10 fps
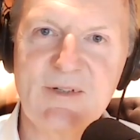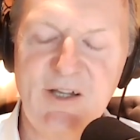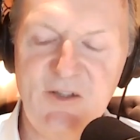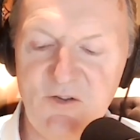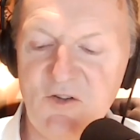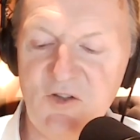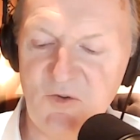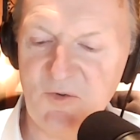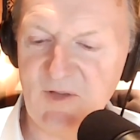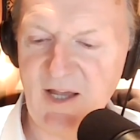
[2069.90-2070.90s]
And do
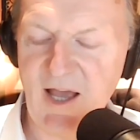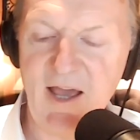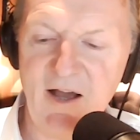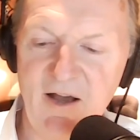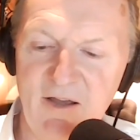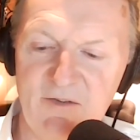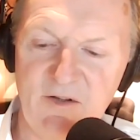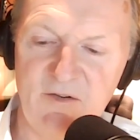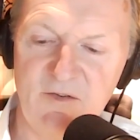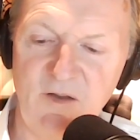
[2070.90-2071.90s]
you think AI is
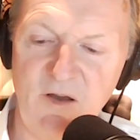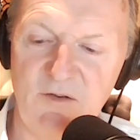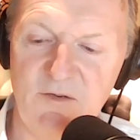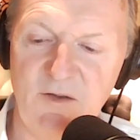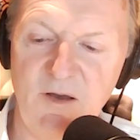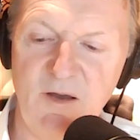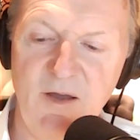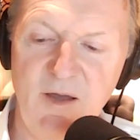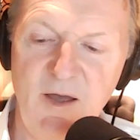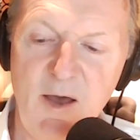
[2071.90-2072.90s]
going to start to
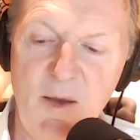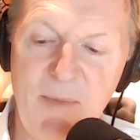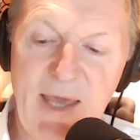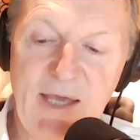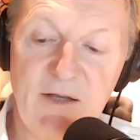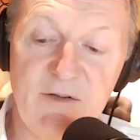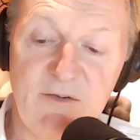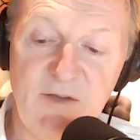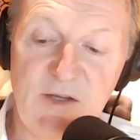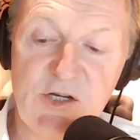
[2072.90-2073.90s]
make a
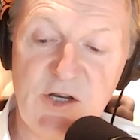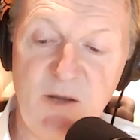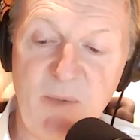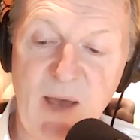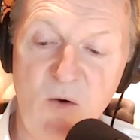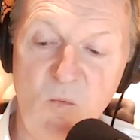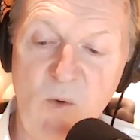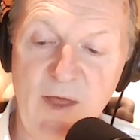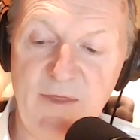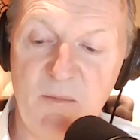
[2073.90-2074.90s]
decision about
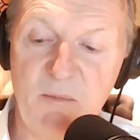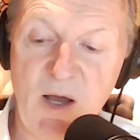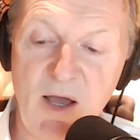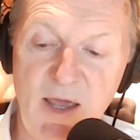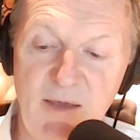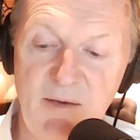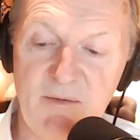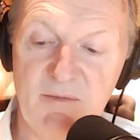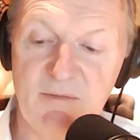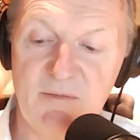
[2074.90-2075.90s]
whether my
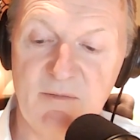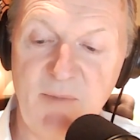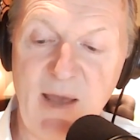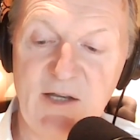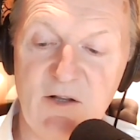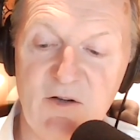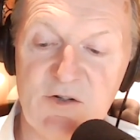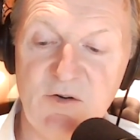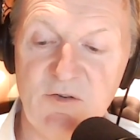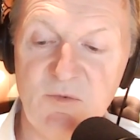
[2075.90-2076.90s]
medical
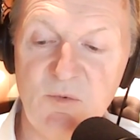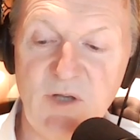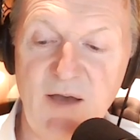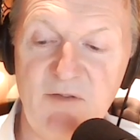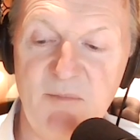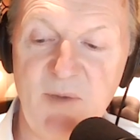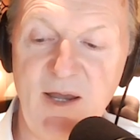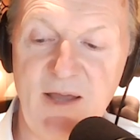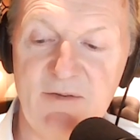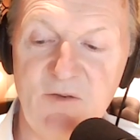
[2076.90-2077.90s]
insurance will cover my
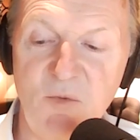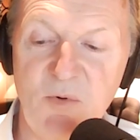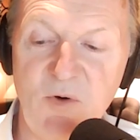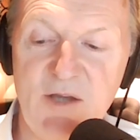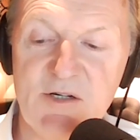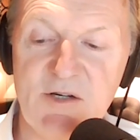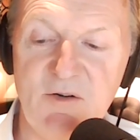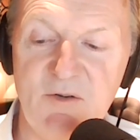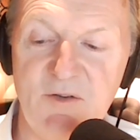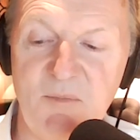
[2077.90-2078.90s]
next
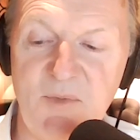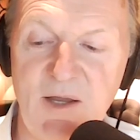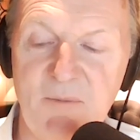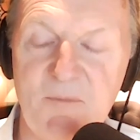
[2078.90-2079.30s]
operation or something?